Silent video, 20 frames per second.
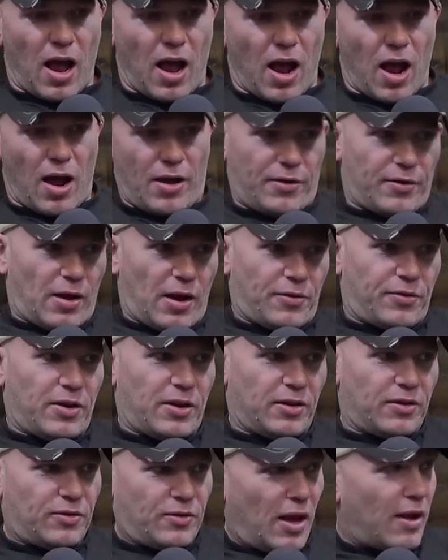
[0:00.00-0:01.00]
I
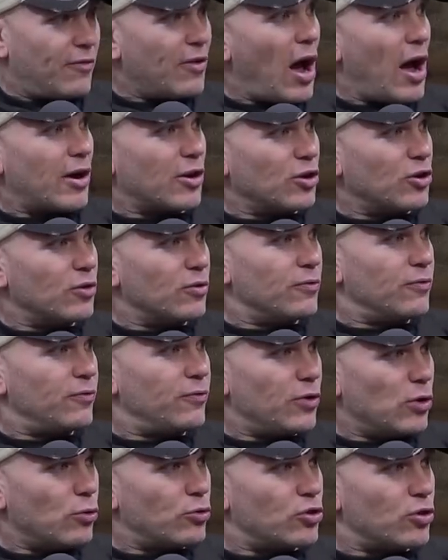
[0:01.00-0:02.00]
think they've got a good
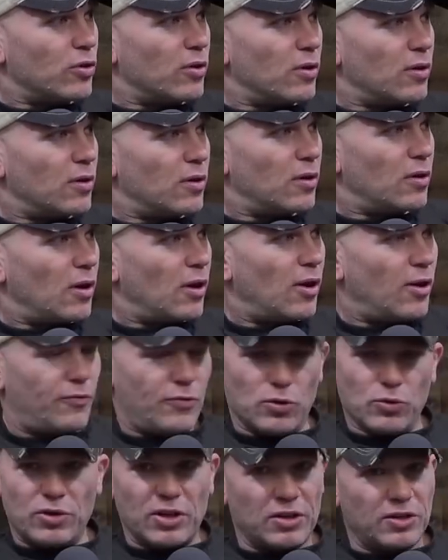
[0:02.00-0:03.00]
future
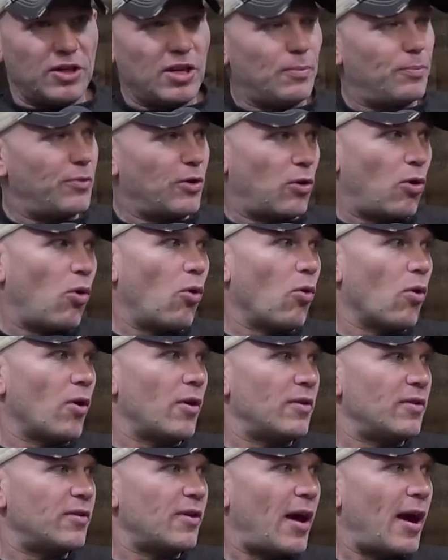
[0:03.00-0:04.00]
if you can keep the core
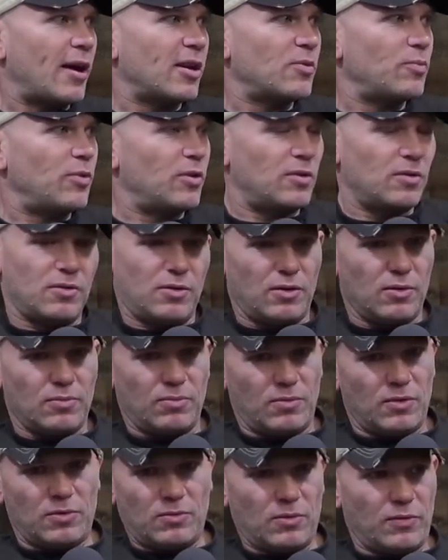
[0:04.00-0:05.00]
intact. But
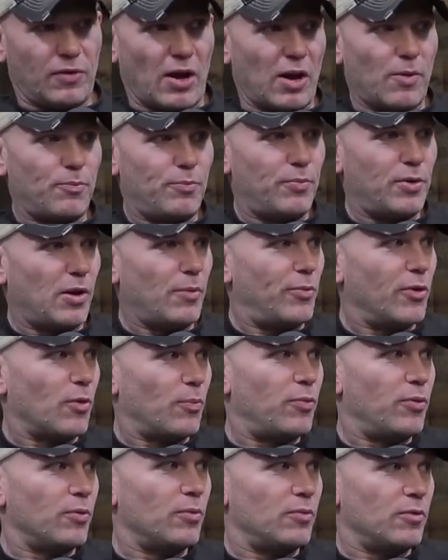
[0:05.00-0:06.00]
you've got to be able
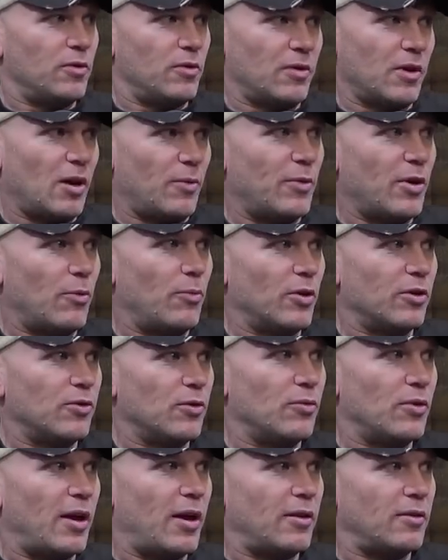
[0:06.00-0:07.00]
to
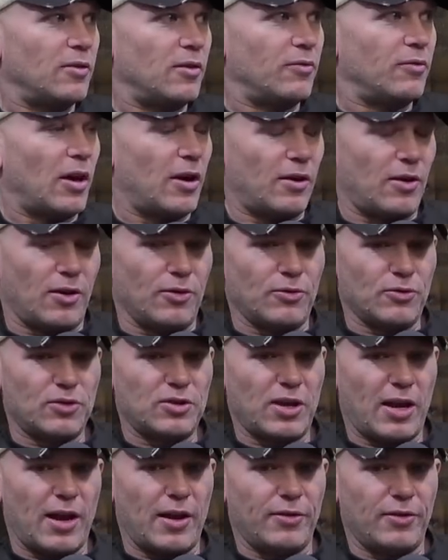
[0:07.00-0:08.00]
do that. You've got to
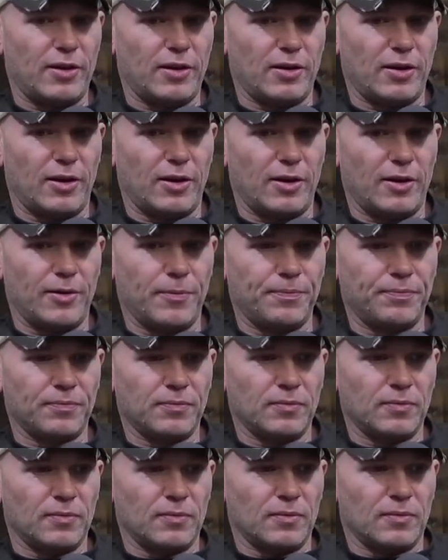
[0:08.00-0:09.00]
understand that
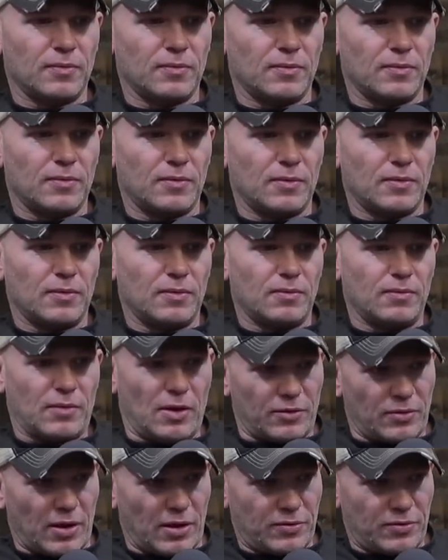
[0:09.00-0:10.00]

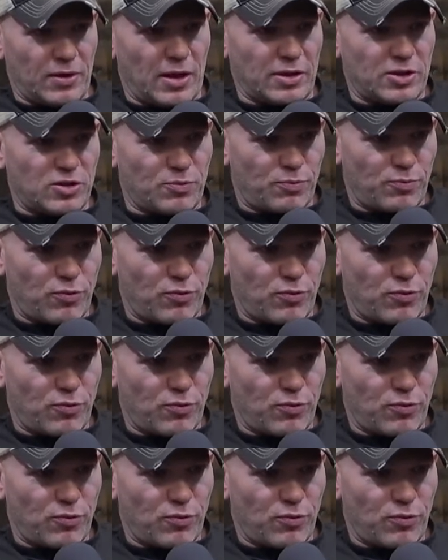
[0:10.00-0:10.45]
that's